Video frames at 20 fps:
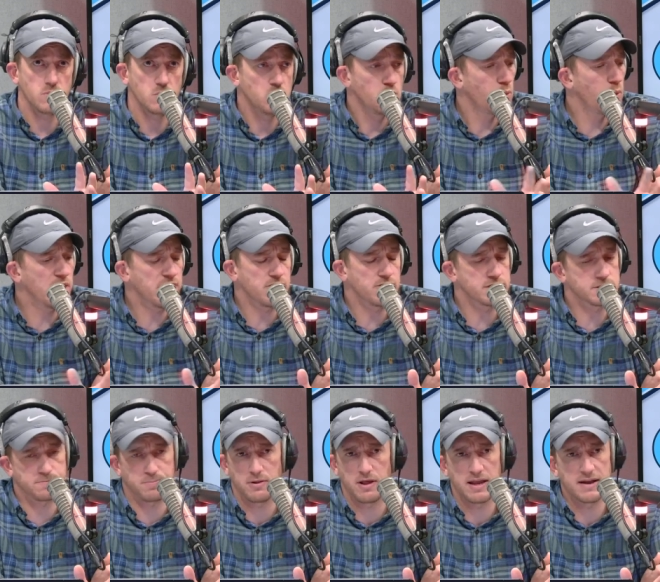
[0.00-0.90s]
whether it's
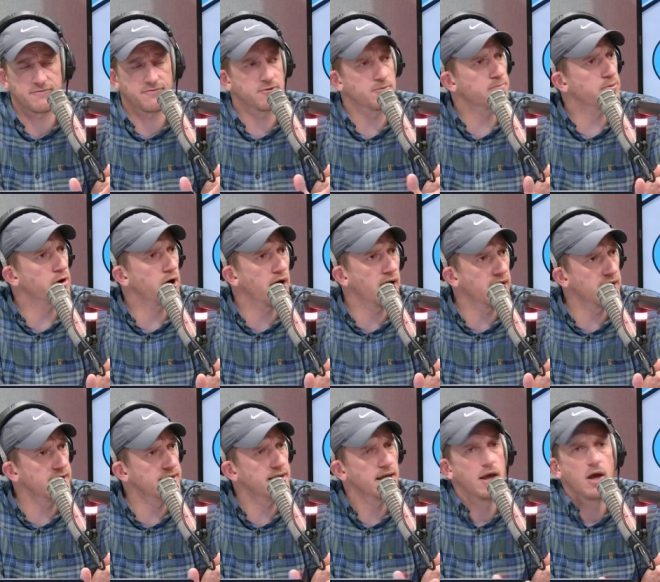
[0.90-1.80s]
playing for
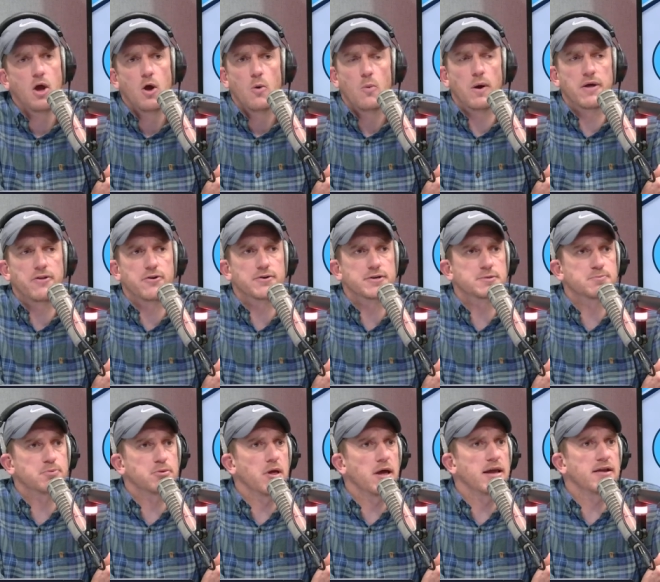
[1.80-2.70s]
pride, whether it's
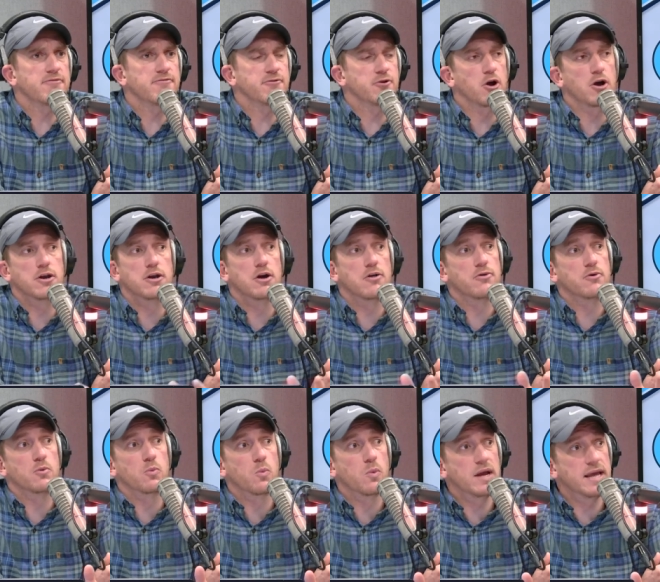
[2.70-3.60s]
playing for
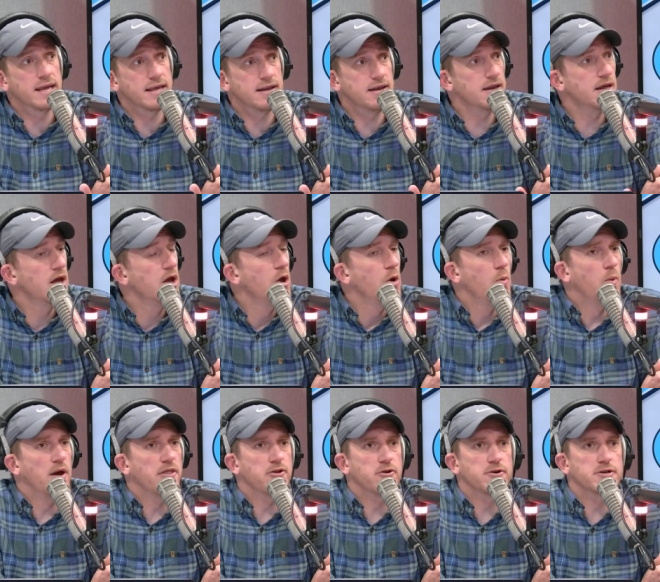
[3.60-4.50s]
another win,
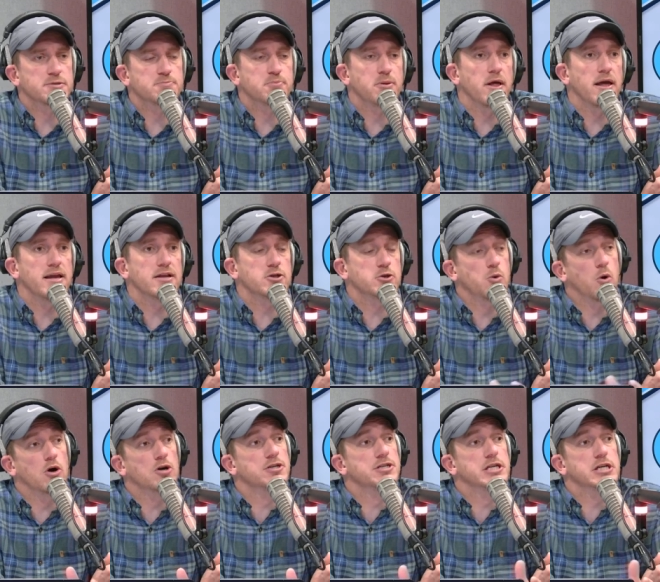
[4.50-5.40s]
whether it's playing to
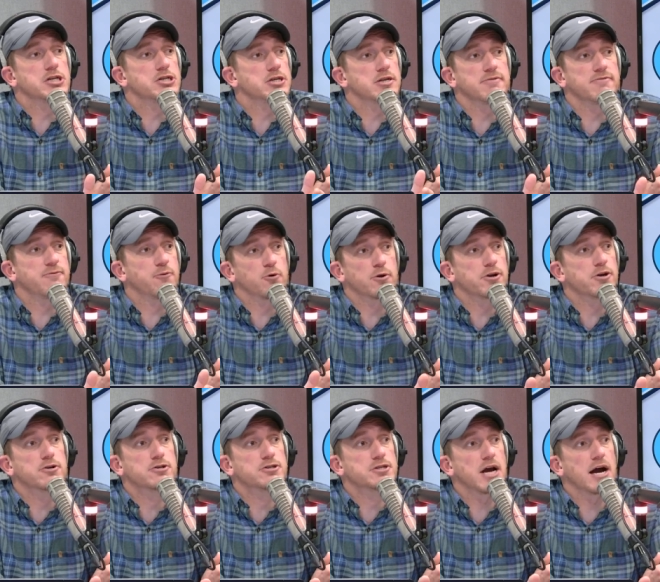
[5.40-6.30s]
audition for
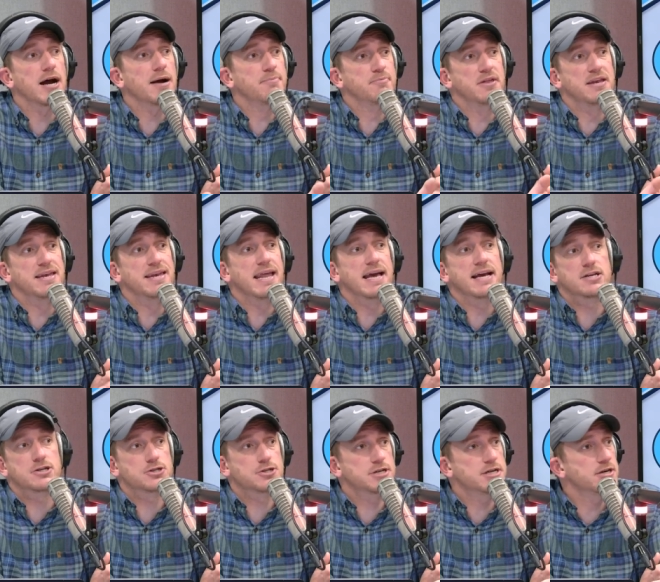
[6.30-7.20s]
your job the
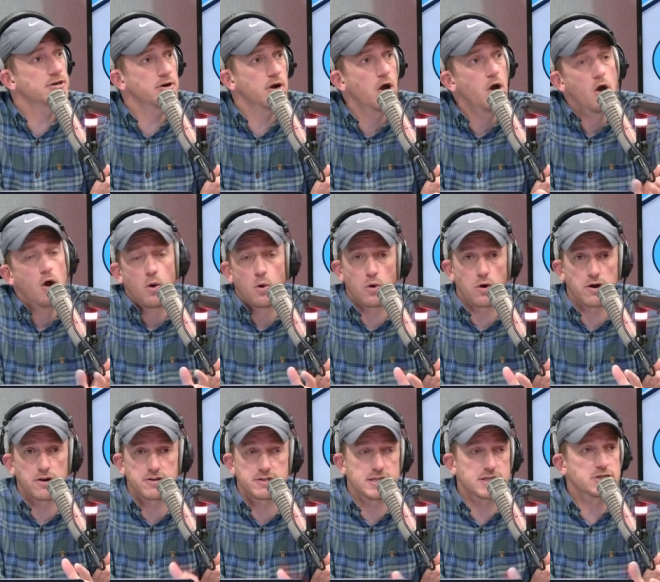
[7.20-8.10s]
next year or
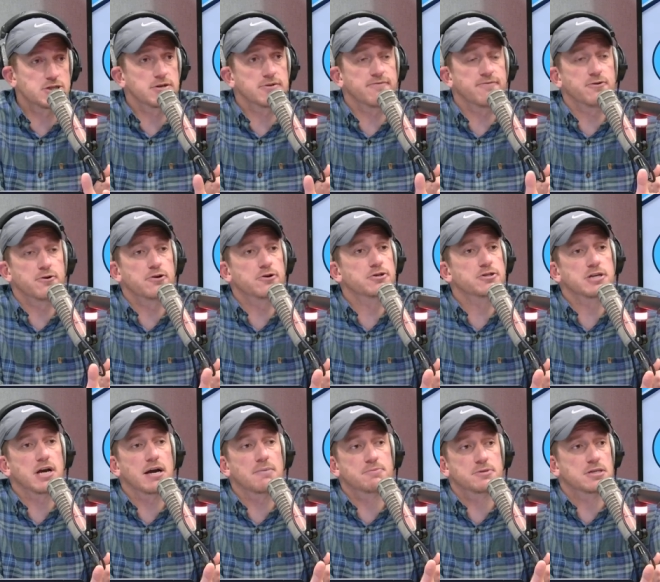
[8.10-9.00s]
audition for your
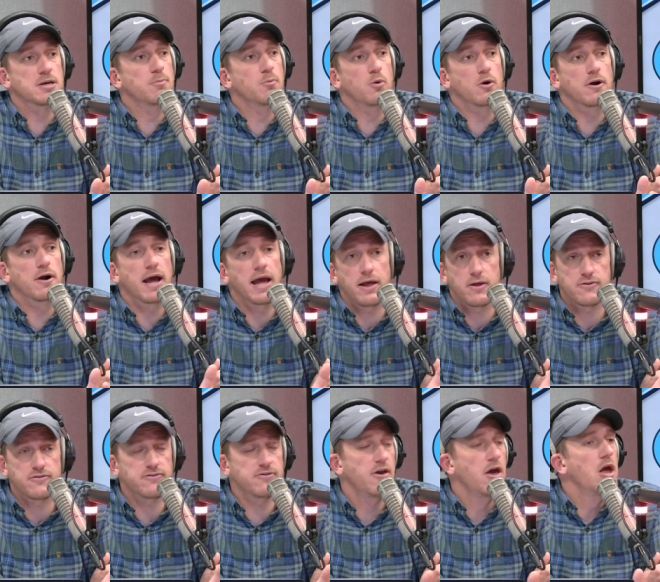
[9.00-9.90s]
job somewhere
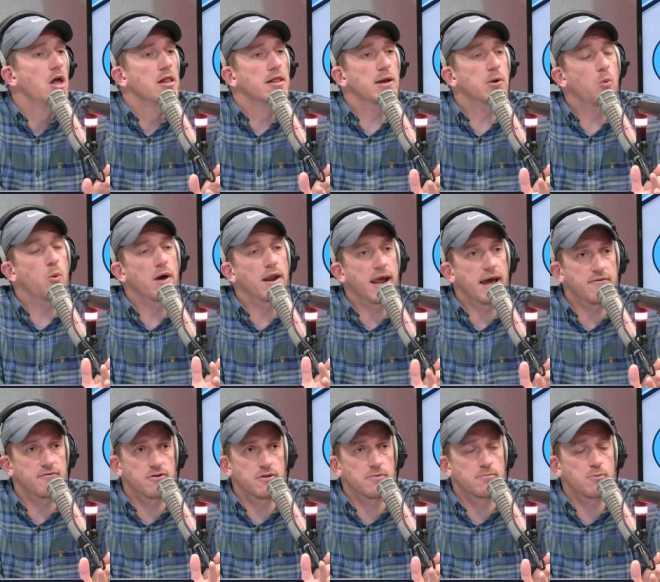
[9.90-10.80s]
else, like
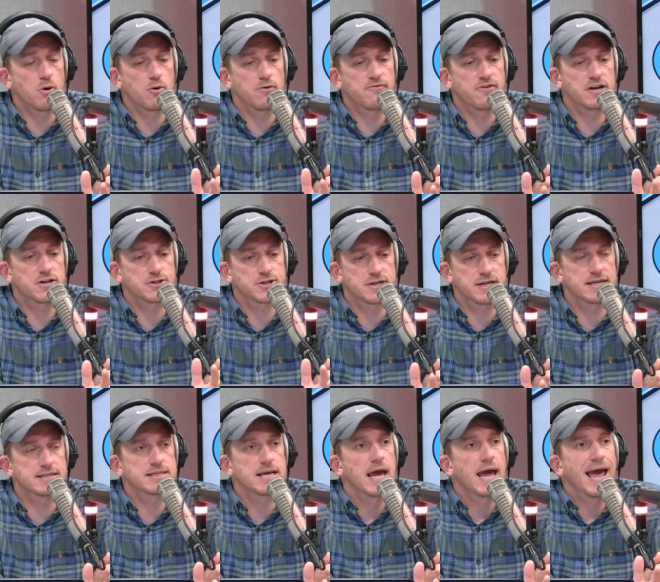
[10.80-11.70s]
whatever the motivation
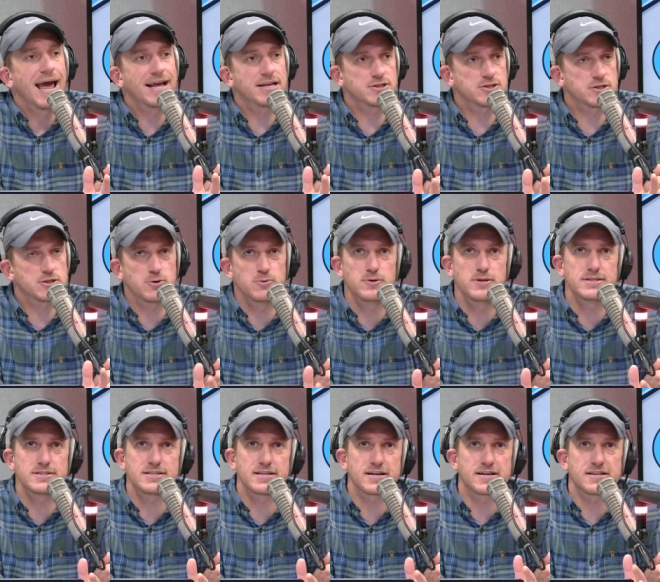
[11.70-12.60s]
is, as soon
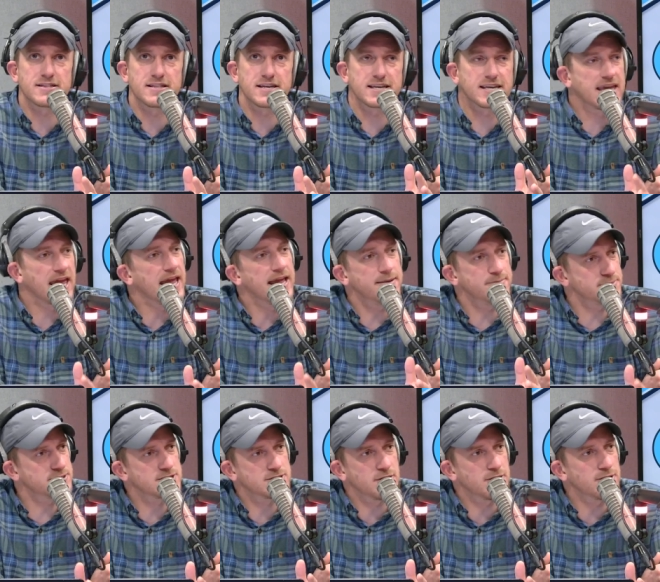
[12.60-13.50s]
as the, the game
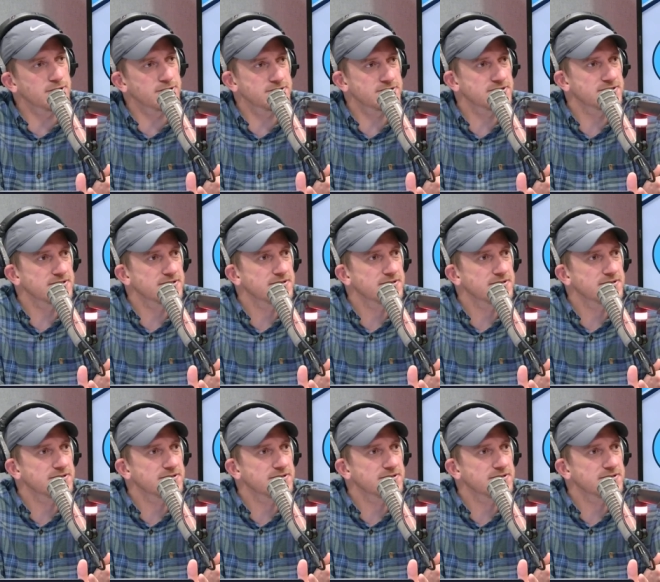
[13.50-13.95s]
starts,